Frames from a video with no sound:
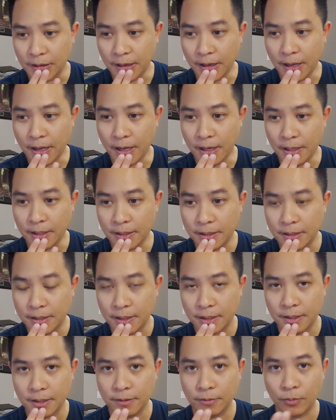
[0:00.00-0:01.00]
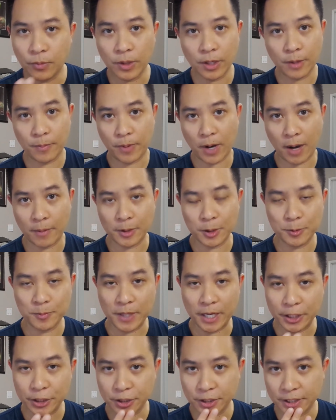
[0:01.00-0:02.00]
and one of the property
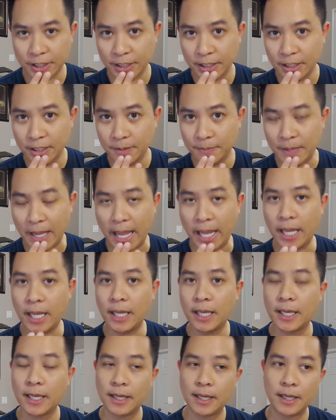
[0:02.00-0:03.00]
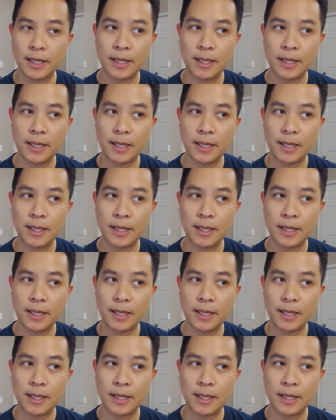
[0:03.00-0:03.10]
managers said to him, "Hey,